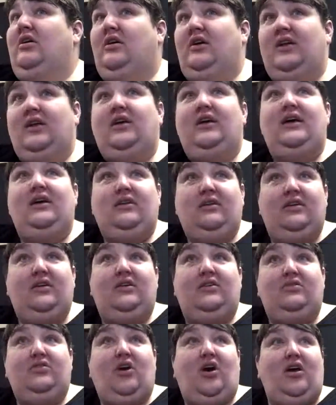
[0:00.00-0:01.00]

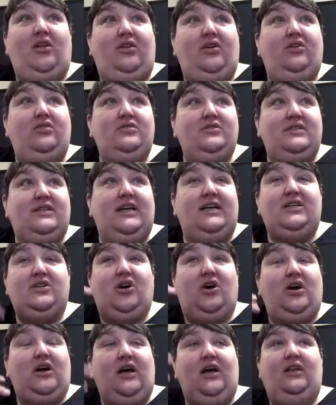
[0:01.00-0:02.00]
Little toddlers, they
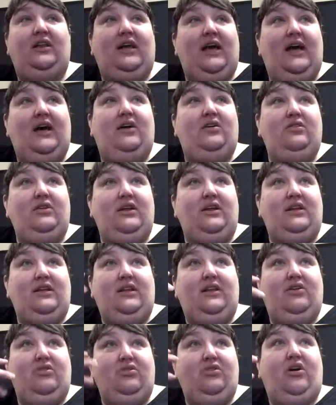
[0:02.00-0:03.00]
talk out loud and
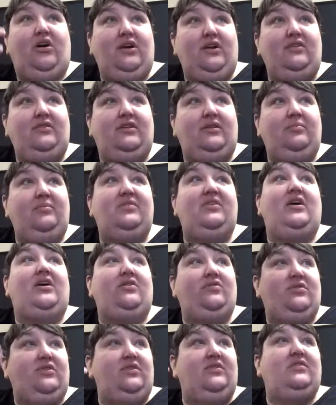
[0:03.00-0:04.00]
they're talking to
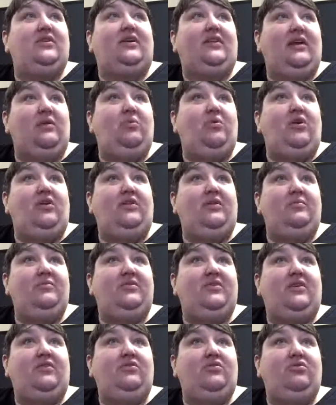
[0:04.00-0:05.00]
themselves, and it's how they work
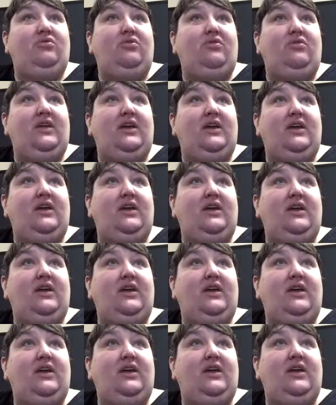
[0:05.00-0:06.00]
themselves through things.
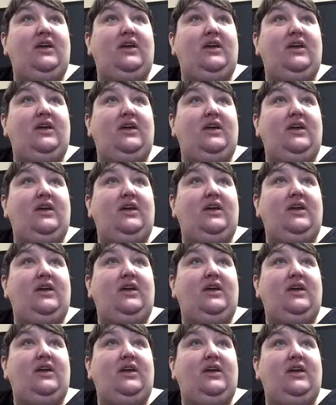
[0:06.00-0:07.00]
Our AAC
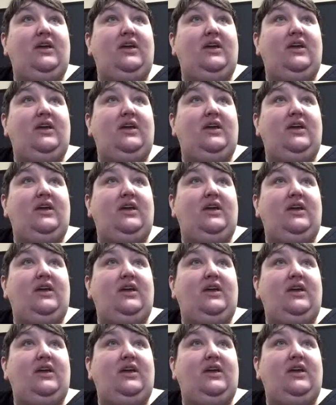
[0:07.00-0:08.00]
users often need to
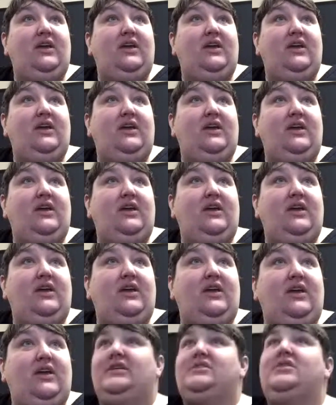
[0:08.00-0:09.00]
go through that same
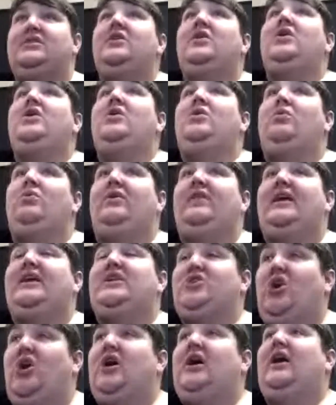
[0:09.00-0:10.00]
phase where they
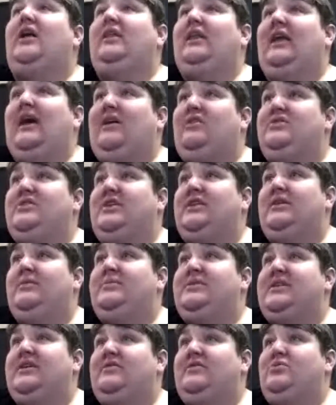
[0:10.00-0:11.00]
talk out loud to
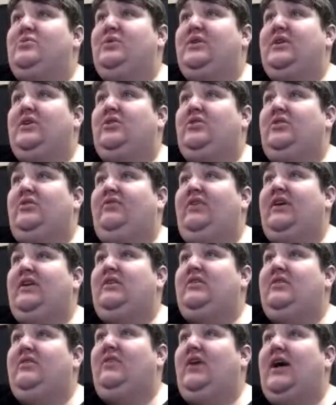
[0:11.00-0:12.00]
themselves with their
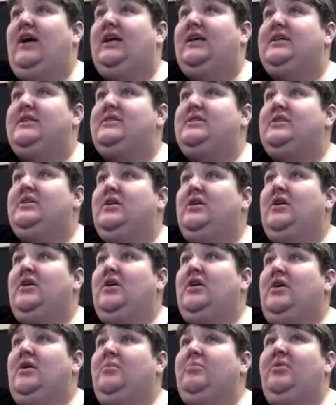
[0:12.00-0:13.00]
device
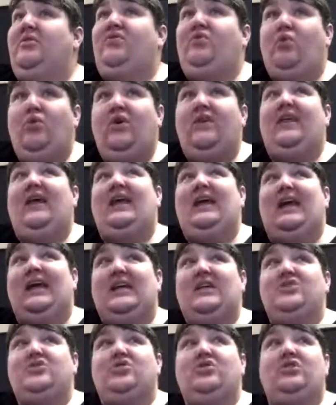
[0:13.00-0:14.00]
before they
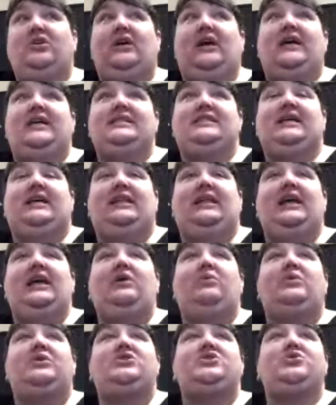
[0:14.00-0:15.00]
internalize that
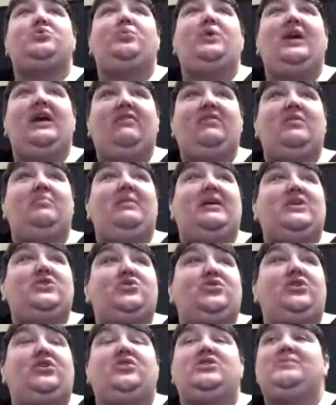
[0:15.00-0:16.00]
language. So we have to make
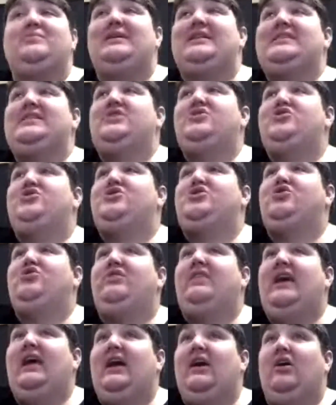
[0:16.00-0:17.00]
sure those messages are
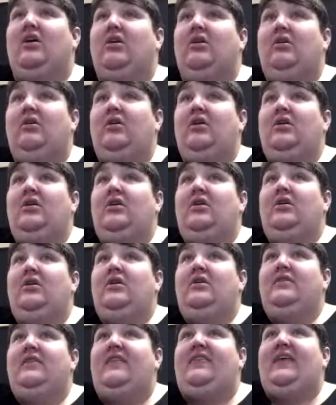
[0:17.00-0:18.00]
there,
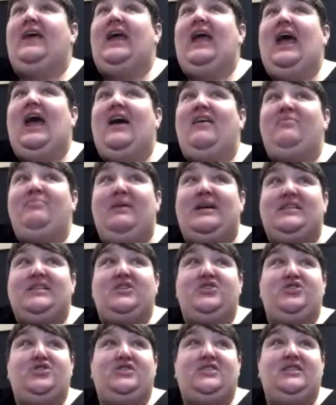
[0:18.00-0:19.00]
that they have
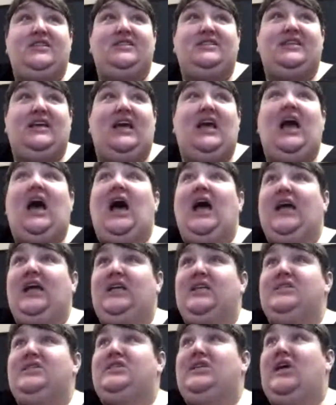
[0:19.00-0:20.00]
messages that say, I
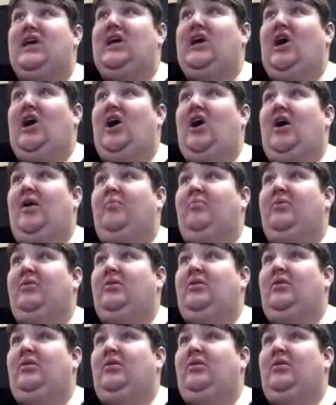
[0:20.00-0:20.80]
can stay calm.